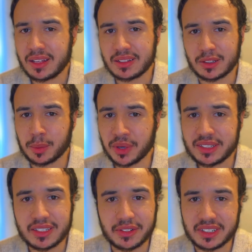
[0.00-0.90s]
the
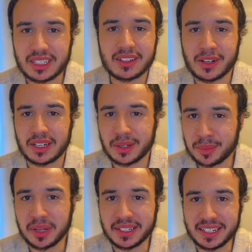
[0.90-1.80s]
British did not
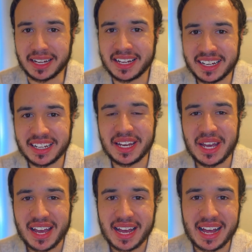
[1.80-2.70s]
help India.
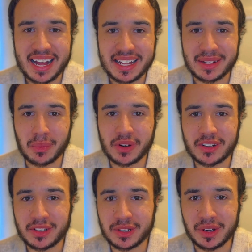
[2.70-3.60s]
And one
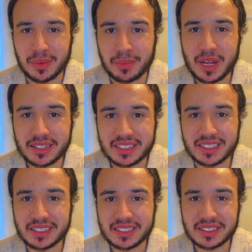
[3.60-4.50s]
of the
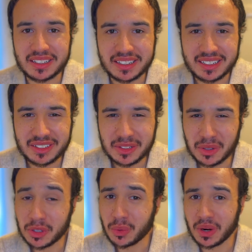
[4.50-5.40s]
basic
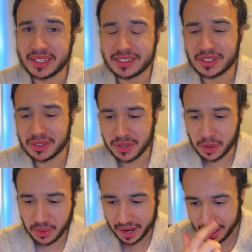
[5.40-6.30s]
good ways to
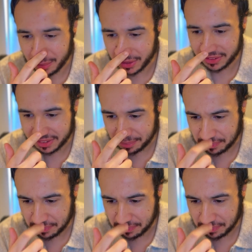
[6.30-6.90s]
know how much